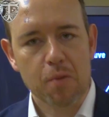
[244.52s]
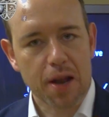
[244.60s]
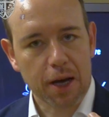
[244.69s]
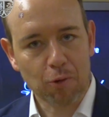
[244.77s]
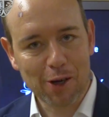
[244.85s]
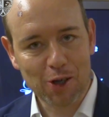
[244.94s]

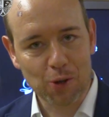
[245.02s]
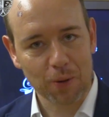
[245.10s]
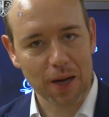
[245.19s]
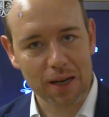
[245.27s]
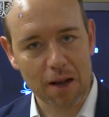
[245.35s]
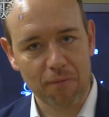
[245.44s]
Licorice, you
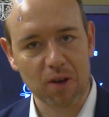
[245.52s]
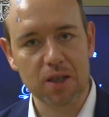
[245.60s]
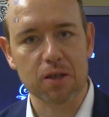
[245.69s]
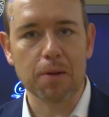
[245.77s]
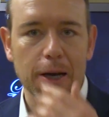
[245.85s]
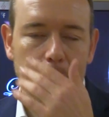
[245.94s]
get
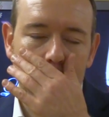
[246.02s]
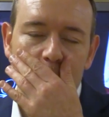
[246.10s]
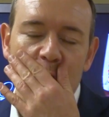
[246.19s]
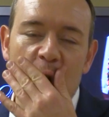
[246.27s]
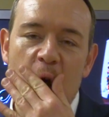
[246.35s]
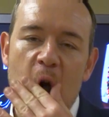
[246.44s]
definitely some
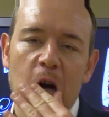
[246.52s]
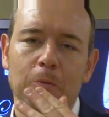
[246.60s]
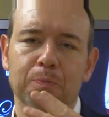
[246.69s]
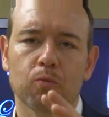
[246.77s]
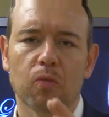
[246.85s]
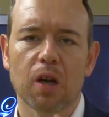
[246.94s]
licorice.
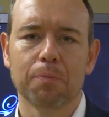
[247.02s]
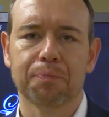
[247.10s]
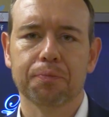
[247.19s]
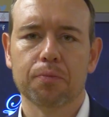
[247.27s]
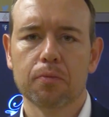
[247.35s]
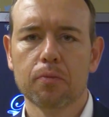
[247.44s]

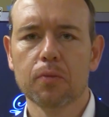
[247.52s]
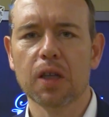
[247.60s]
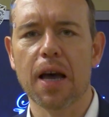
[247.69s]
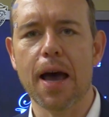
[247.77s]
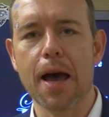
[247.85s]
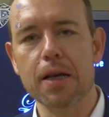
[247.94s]

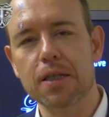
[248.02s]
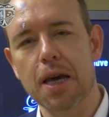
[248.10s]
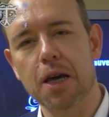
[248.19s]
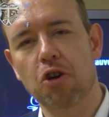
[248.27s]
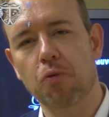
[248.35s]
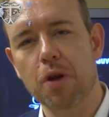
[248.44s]
Has
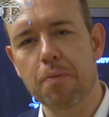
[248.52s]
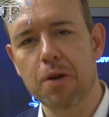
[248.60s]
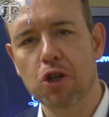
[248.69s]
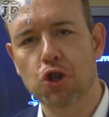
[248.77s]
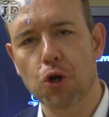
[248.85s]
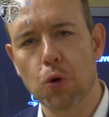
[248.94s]
a
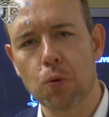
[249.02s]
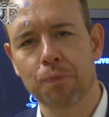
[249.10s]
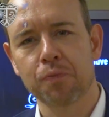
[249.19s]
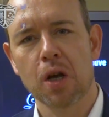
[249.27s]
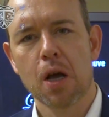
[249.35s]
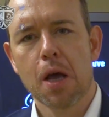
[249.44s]
creamy chew.
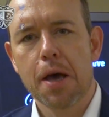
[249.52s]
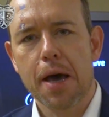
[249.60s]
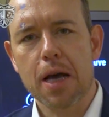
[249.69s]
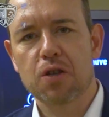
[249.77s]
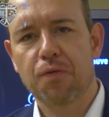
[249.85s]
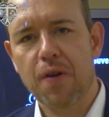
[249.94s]

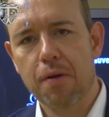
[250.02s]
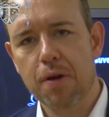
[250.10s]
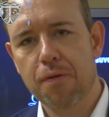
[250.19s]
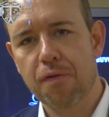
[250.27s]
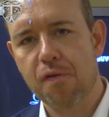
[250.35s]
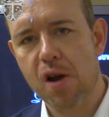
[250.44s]
It's
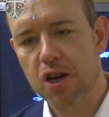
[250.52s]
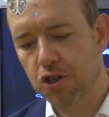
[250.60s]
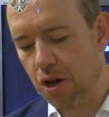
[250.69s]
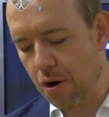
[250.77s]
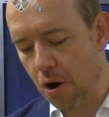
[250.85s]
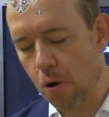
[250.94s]
very fresh.
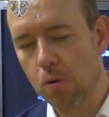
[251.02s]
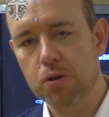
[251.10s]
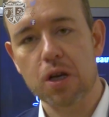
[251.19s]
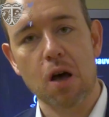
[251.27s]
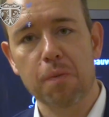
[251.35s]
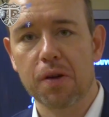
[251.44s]
The
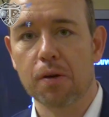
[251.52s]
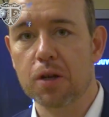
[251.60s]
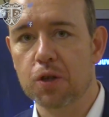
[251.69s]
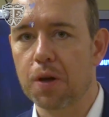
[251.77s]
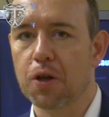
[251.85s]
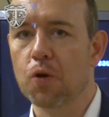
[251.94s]
nose, I'll be
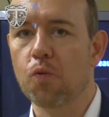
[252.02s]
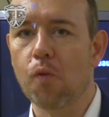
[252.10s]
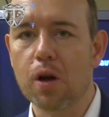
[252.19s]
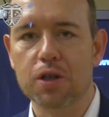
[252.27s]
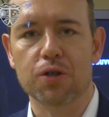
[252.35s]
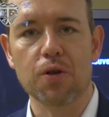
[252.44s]
honest with you,
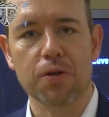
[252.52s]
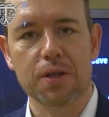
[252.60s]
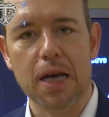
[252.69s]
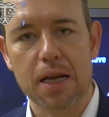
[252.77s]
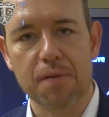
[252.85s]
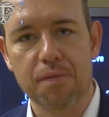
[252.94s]
was
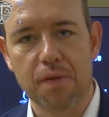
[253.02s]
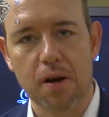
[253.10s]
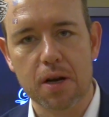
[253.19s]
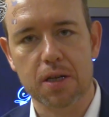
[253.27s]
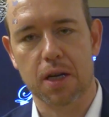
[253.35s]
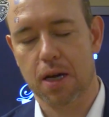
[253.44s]
not that
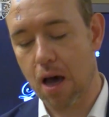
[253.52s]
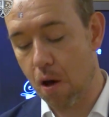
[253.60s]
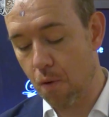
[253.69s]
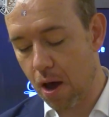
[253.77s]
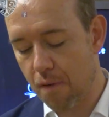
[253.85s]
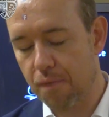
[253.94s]
inviting.
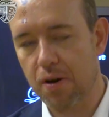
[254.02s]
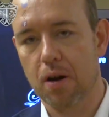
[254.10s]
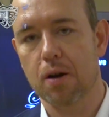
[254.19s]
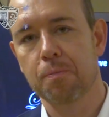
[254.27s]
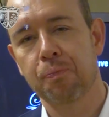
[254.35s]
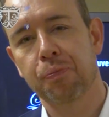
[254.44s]

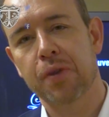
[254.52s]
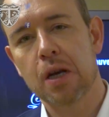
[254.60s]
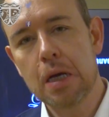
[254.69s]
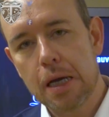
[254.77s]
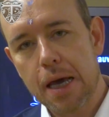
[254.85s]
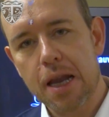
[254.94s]
However,
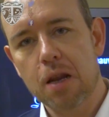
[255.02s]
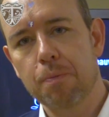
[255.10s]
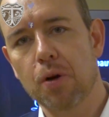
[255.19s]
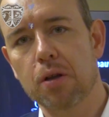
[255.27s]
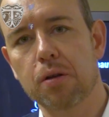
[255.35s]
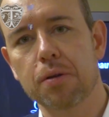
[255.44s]
in the
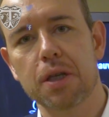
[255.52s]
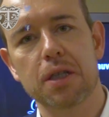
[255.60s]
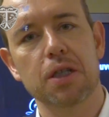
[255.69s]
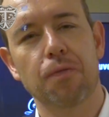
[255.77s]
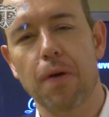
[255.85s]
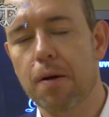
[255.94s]
bottle,
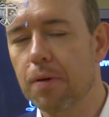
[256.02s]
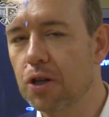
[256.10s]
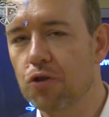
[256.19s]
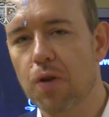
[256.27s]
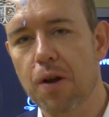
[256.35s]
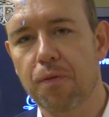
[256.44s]
this is
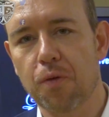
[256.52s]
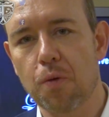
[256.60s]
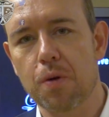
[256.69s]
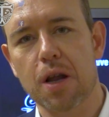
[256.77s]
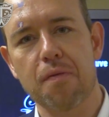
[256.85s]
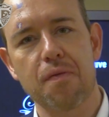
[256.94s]
very
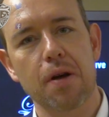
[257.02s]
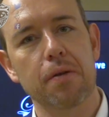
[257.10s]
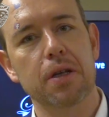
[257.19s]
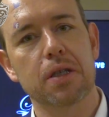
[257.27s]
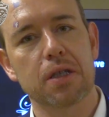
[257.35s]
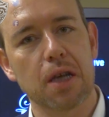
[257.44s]
straightforward, a
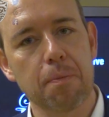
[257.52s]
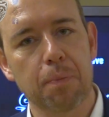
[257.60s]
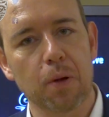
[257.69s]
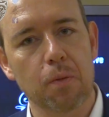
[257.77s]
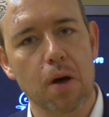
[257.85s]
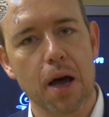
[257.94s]
very
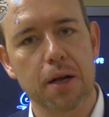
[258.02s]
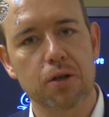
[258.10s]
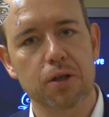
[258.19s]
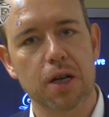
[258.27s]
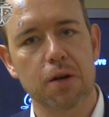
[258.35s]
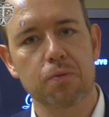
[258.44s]
simple wine
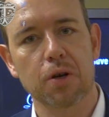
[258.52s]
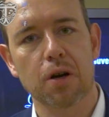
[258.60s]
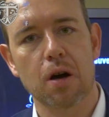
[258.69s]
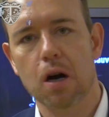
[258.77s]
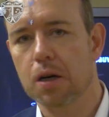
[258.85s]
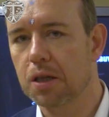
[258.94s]
to that
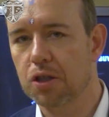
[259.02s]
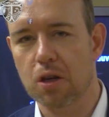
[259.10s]
regard.